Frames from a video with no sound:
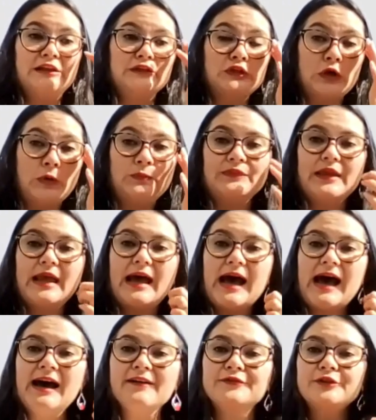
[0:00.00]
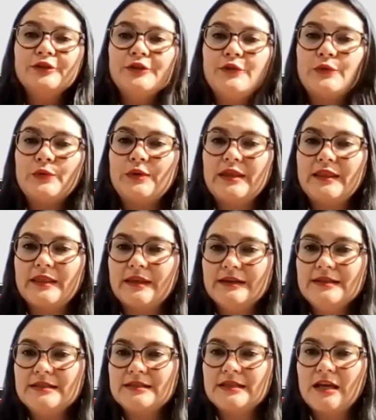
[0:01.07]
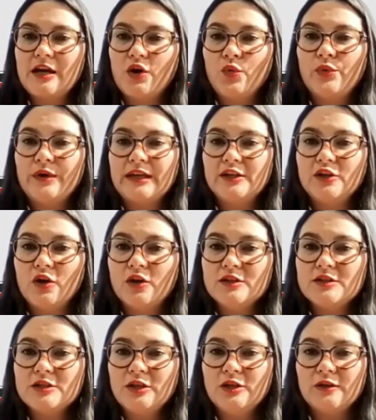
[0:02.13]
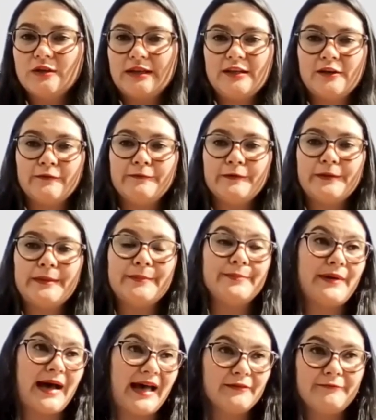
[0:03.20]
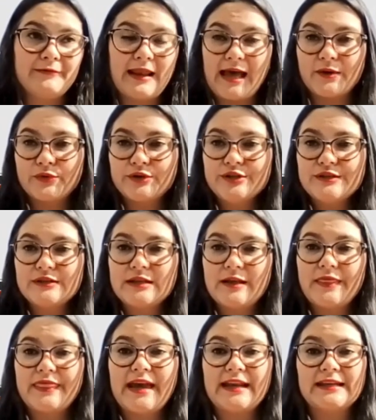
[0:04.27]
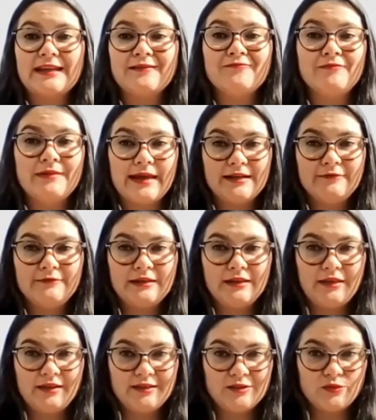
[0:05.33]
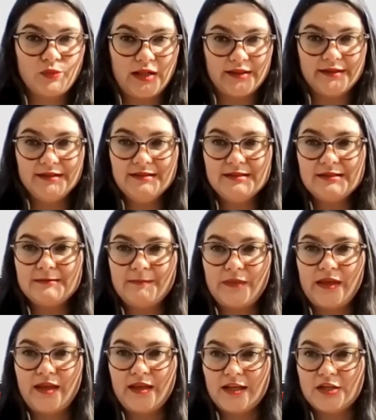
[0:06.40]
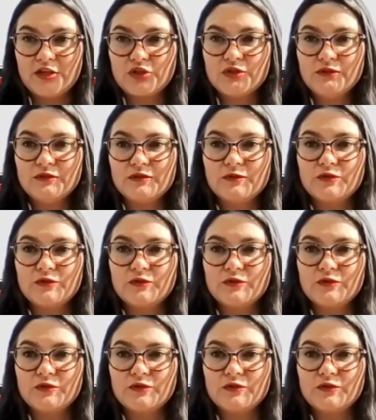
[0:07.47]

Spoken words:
So after doing this, we can also look in here for the bad flowers that can benefit this wellness issue.